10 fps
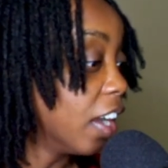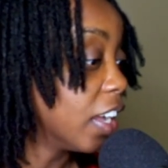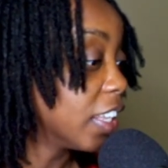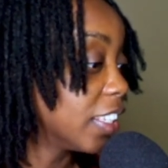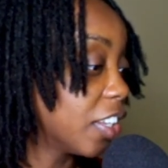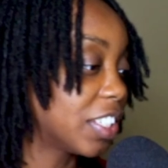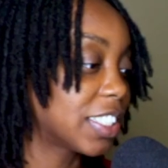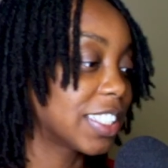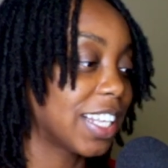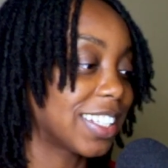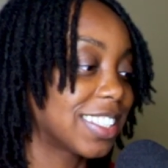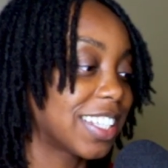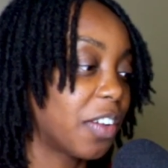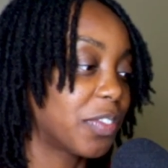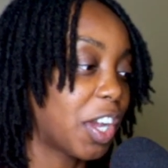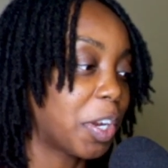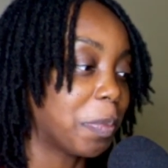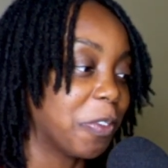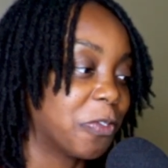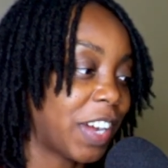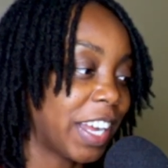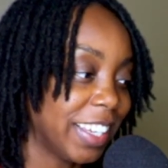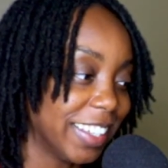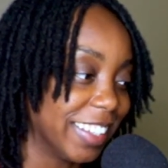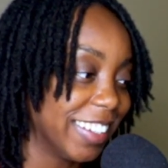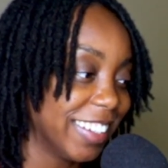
Yeah, this is not the time for y'all to be fighting.